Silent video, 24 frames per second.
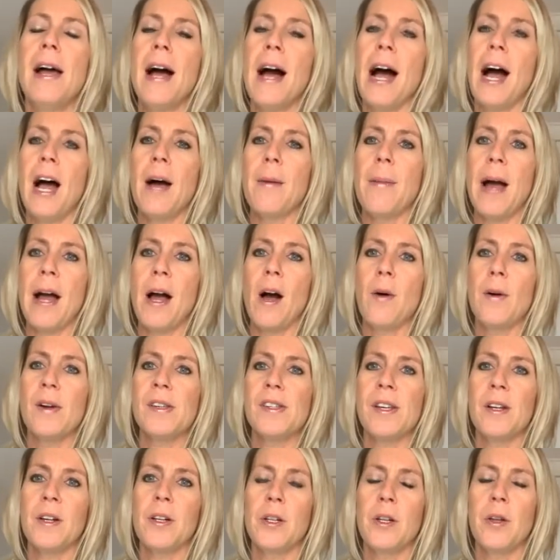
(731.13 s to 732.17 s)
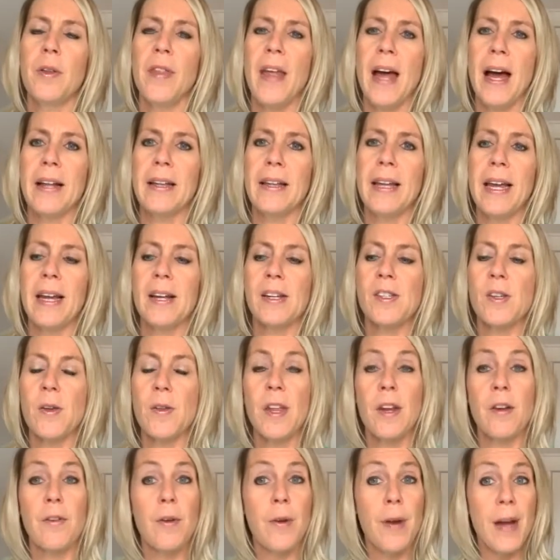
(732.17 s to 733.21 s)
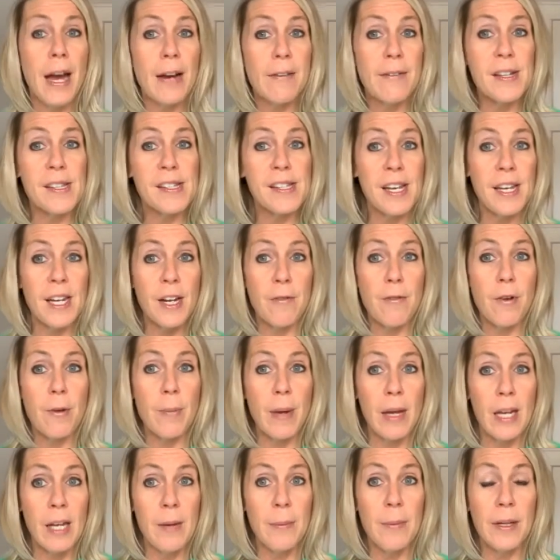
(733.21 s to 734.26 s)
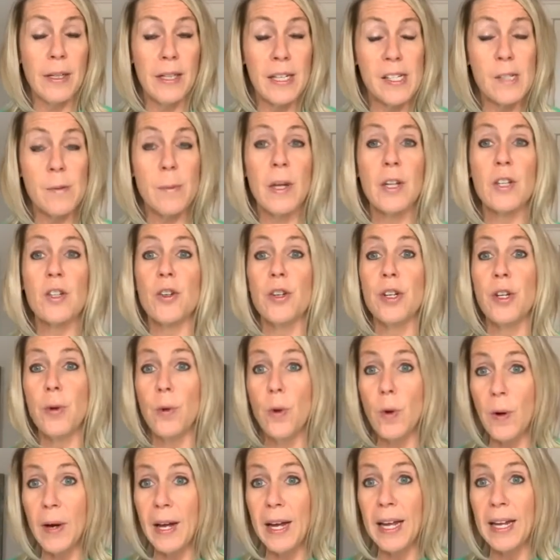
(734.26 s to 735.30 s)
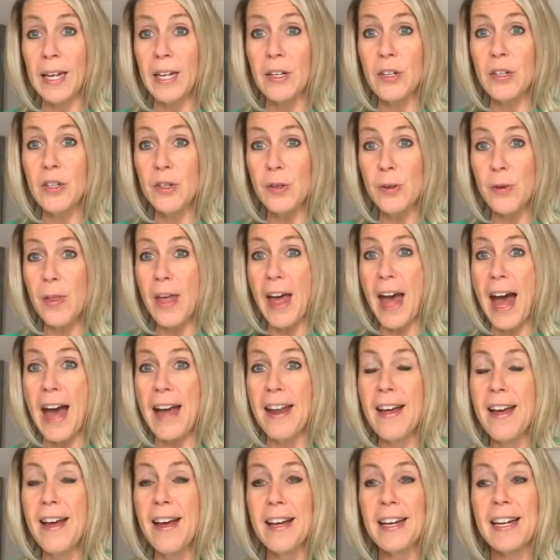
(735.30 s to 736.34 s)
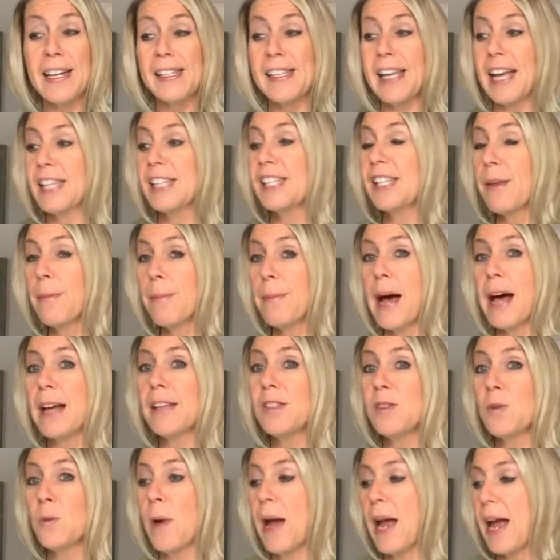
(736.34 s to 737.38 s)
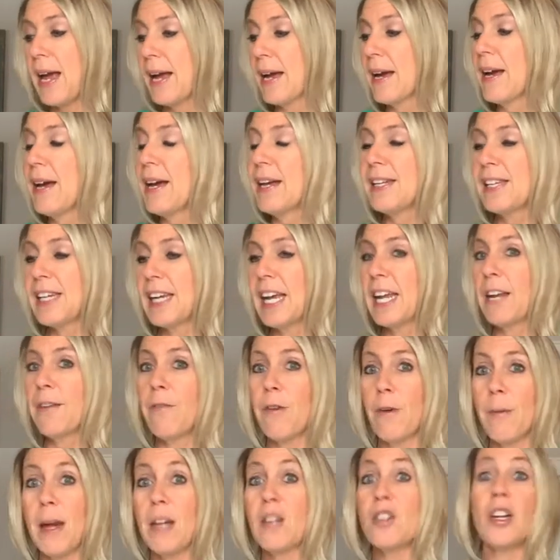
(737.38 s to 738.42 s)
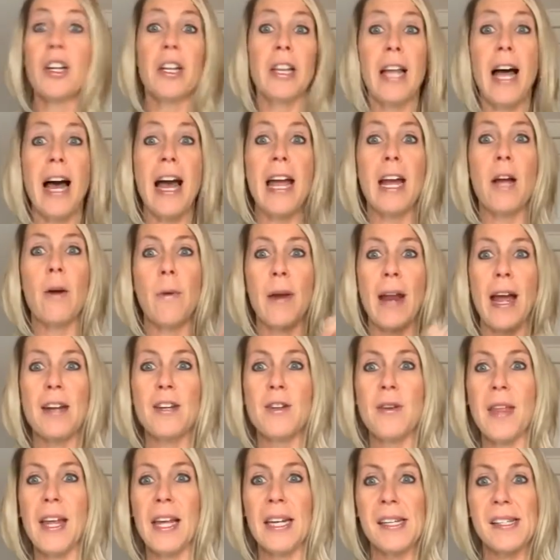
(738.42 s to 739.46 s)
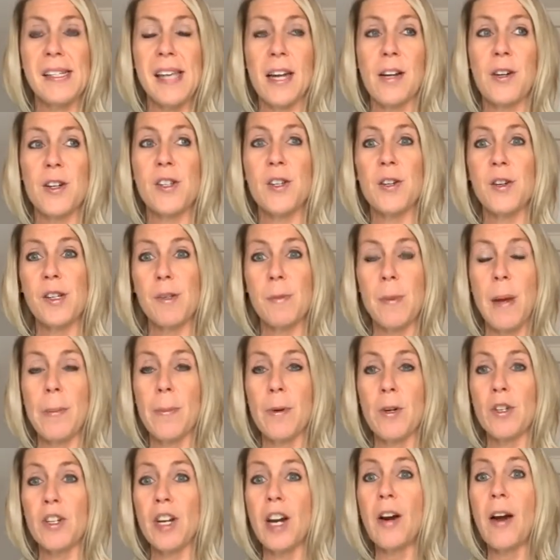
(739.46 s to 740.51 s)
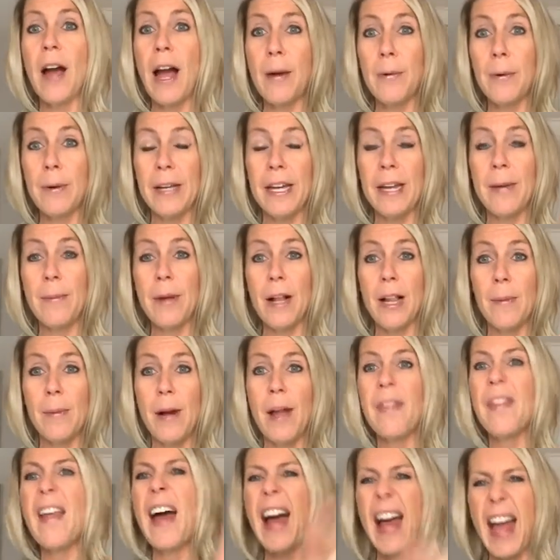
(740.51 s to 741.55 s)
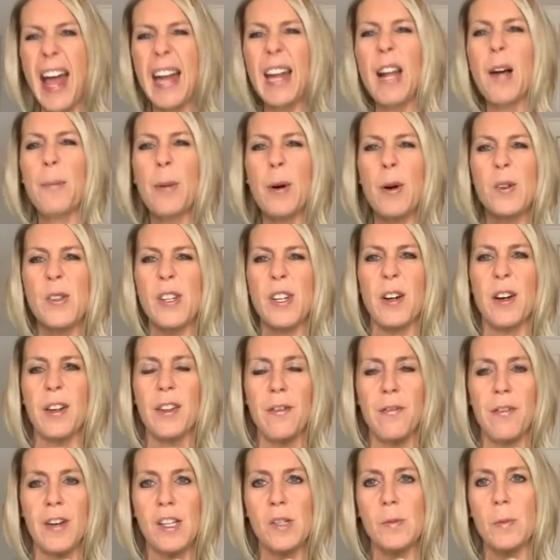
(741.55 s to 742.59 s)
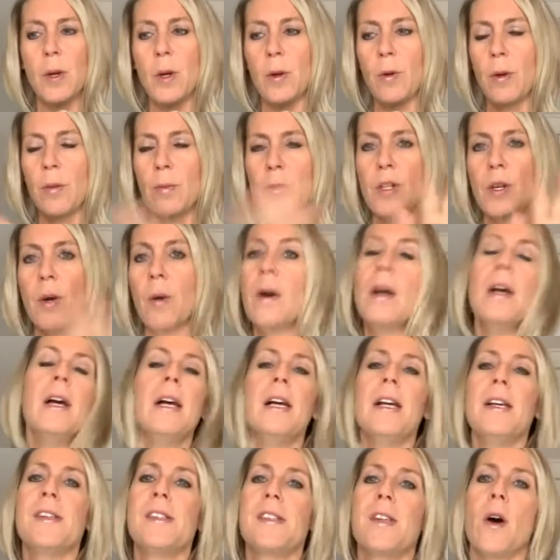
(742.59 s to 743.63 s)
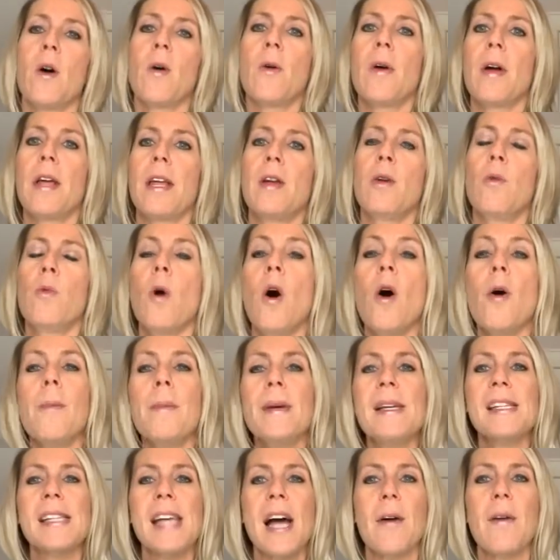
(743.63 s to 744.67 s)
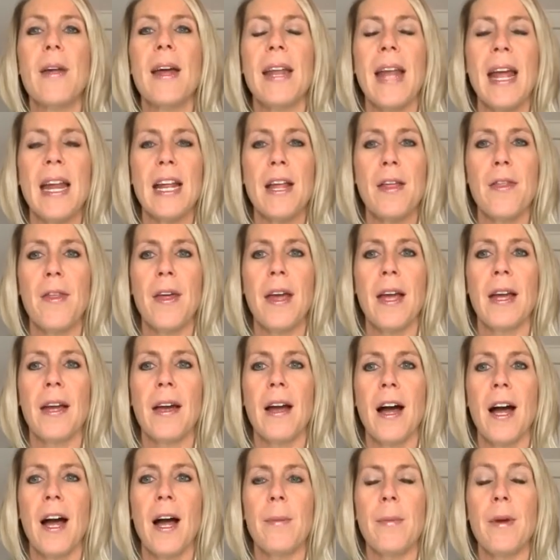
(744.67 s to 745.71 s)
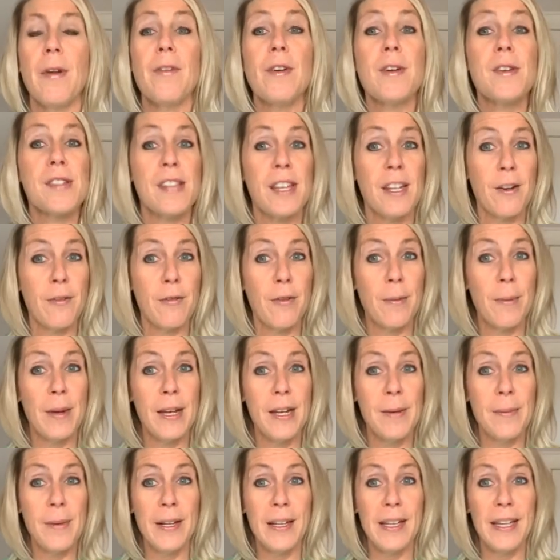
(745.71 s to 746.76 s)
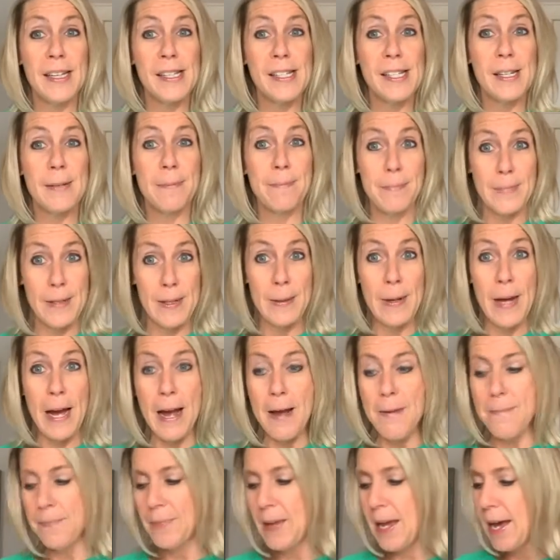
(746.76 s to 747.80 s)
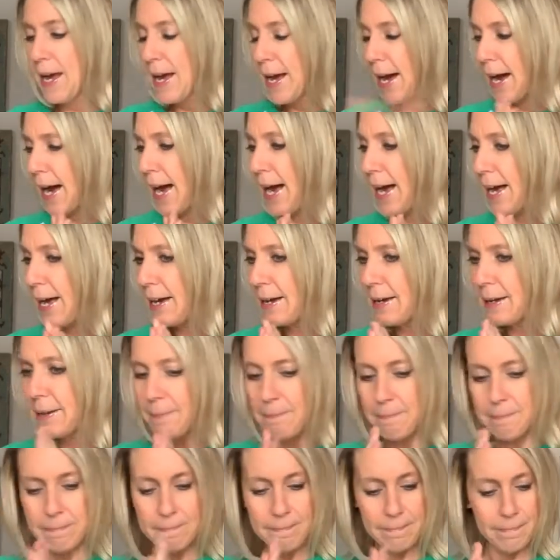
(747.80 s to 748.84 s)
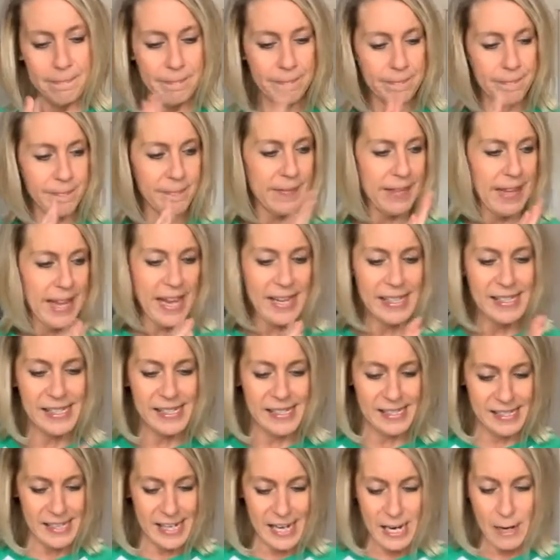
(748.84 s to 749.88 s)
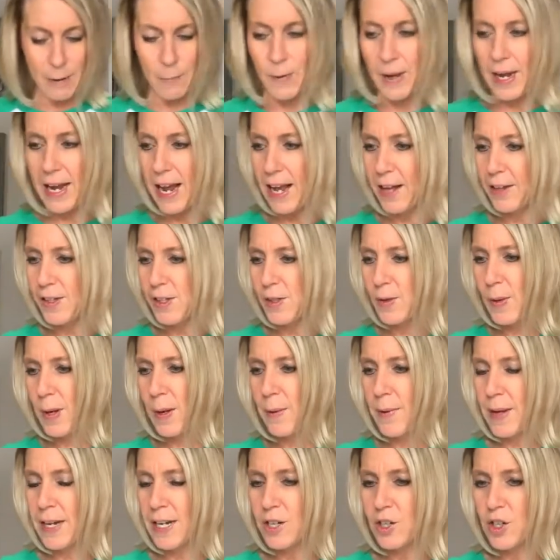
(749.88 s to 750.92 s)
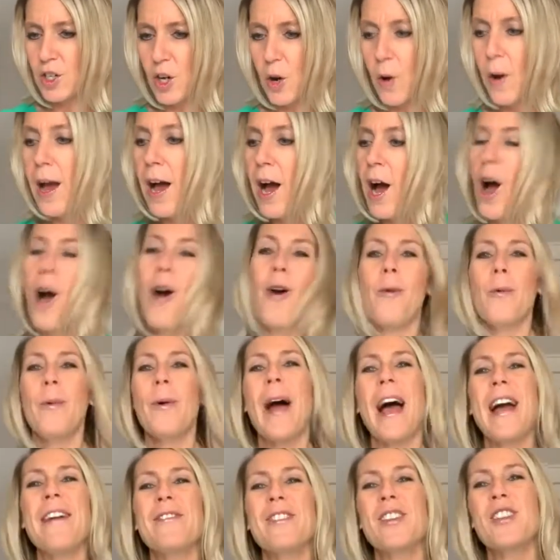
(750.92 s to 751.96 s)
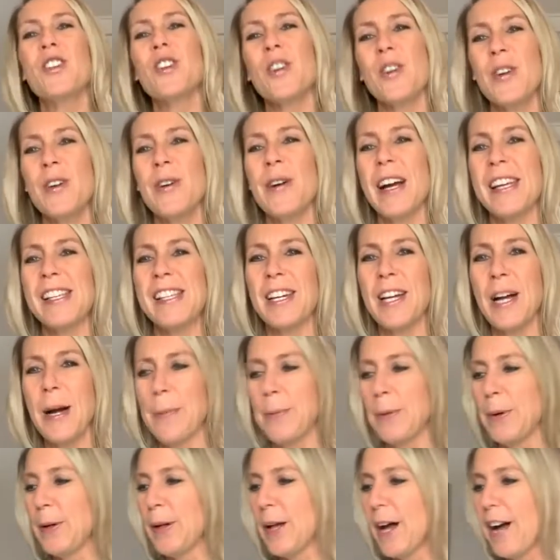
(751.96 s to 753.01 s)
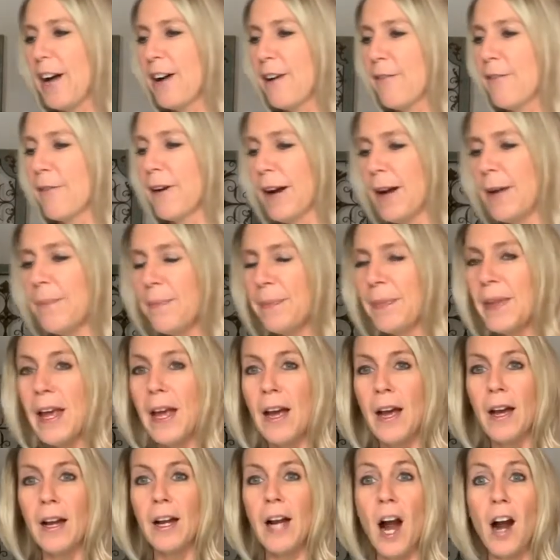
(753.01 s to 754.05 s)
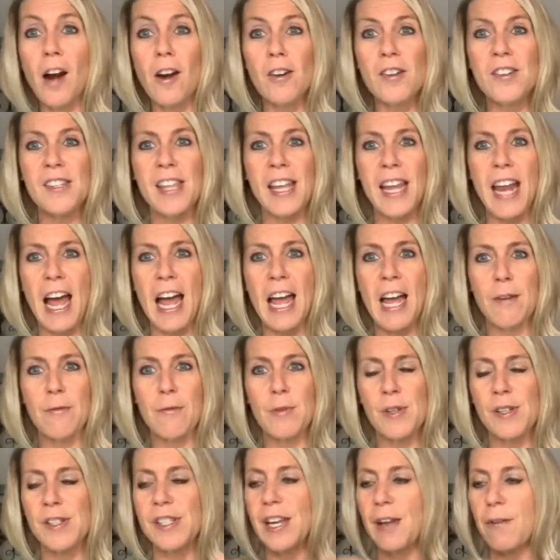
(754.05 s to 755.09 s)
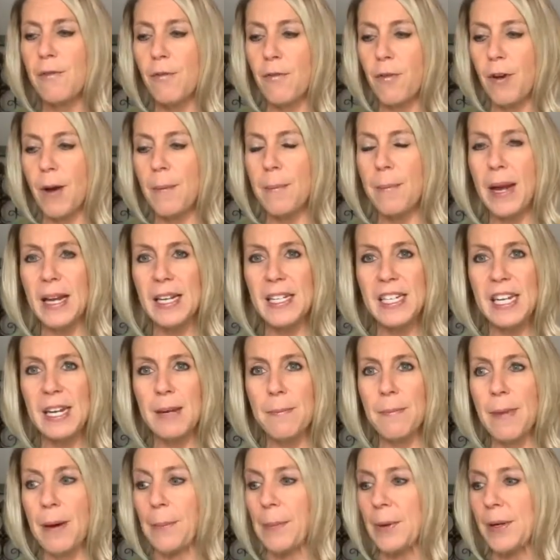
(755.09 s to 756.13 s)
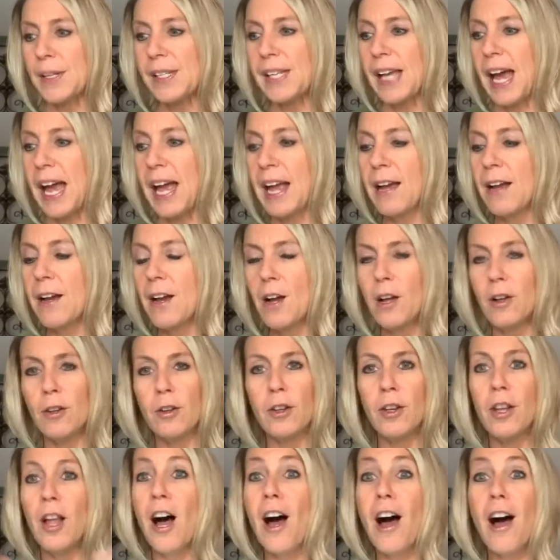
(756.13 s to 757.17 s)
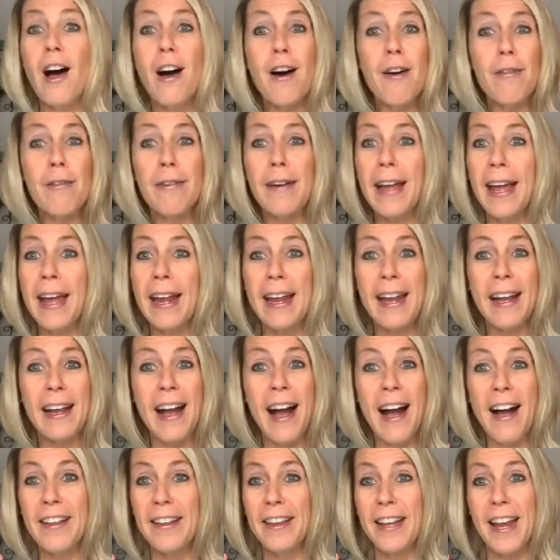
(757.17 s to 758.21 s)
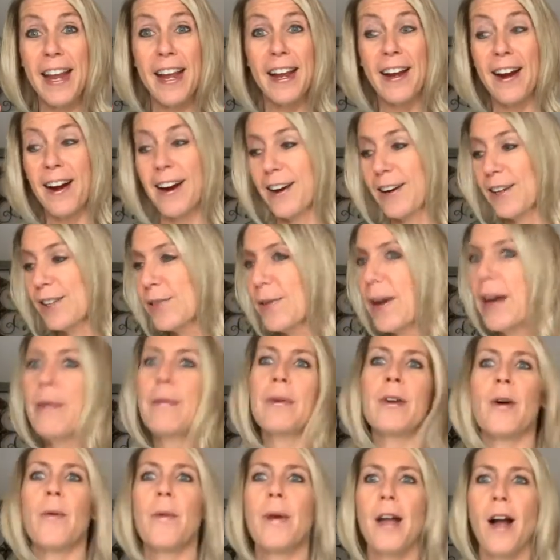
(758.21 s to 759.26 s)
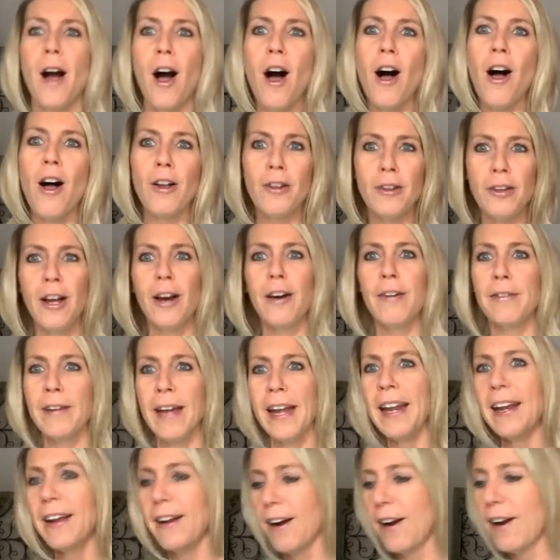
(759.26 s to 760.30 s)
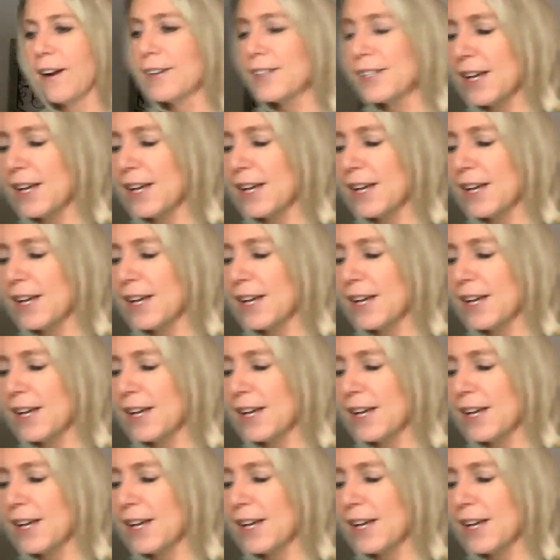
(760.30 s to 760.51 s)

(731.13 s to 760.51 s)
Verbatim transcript: Um, I always include that link so that if you haven't signed up for my email list, make sure you go ahead and do that, because that's the best way to get information. Like when I do that designer series paper share, I will email about that and I'll post here on the Facebook group too. So you won't miss out on anything um, if you sign up for my email list, okay? Um, let's see, what else do I want to show? Oh, well, I have to show you guys a couple of um, cards that I have received from my team members. I love getting holiday cards, right? Don't we all love getting cards